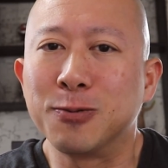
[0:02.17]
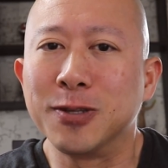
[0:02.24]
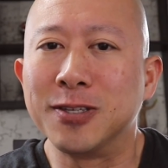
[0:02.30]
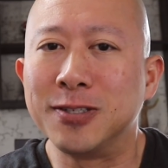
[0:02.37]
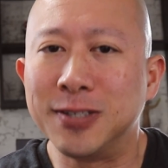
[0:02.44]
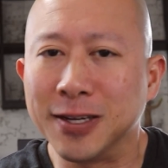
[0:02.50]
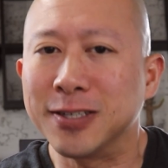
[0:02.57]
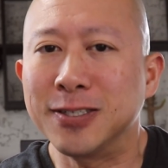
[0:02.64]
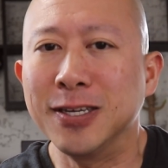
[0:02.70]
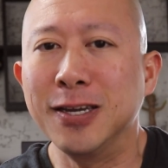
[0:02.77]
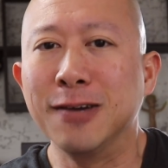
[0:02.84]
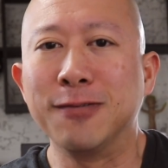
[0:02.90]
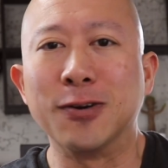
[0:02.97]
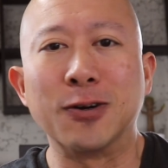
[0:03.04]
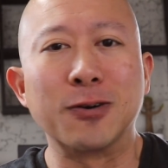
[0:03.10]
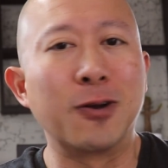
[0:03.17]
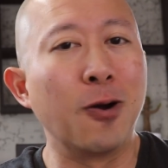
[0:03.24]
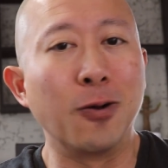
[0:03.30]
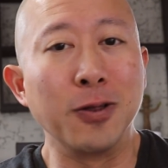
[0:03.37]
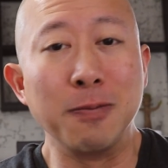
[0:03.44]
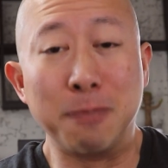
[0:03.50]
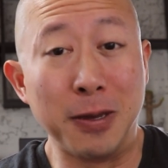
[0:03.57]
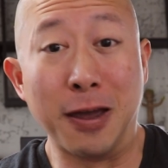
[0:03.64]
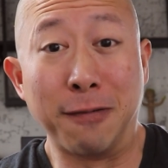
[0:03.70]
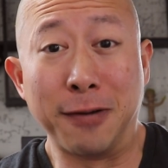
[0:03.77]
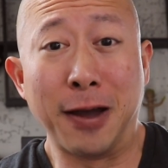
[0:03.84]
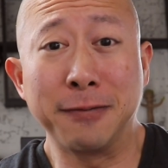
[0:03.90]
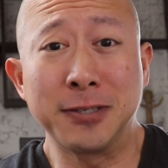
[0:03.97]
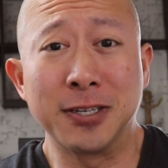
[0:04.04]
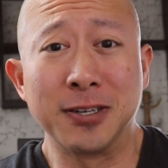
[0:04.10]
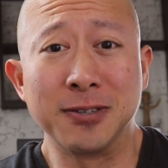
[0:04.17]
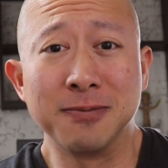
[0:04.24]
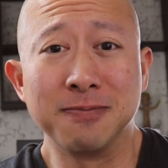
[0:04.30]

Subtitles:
with 60 of your goalie BFFs?